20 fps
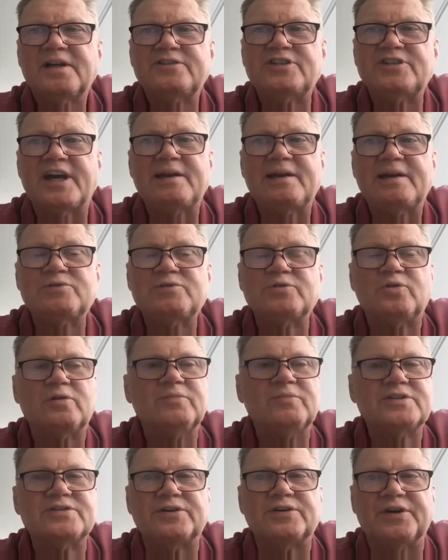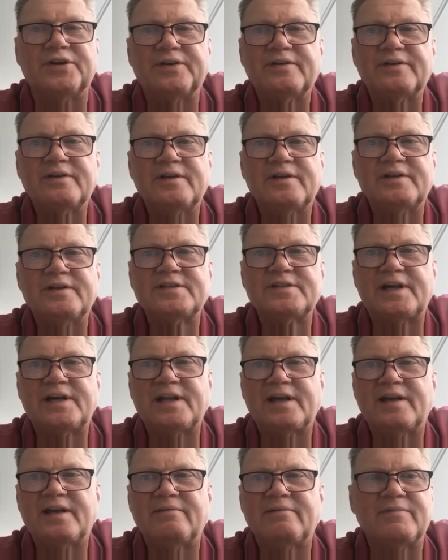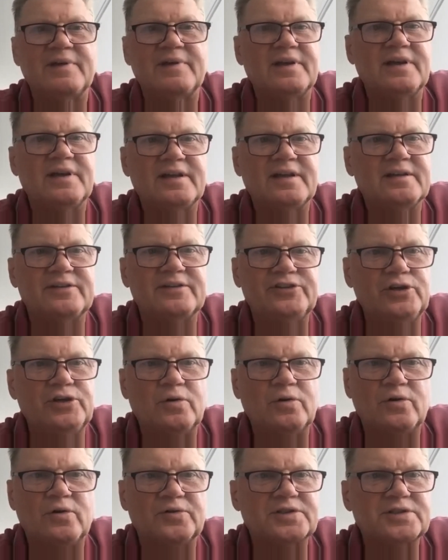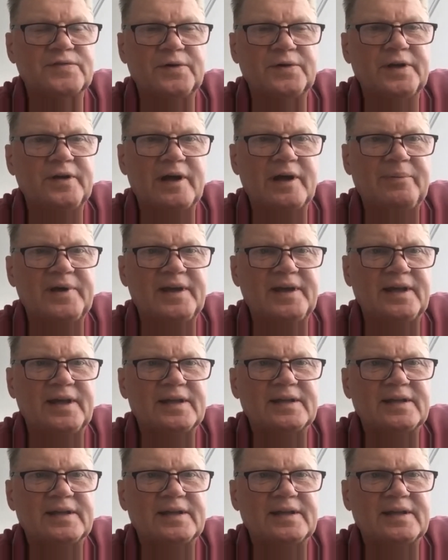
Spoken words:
James Ormond's on it. Is that a new horse for you up here?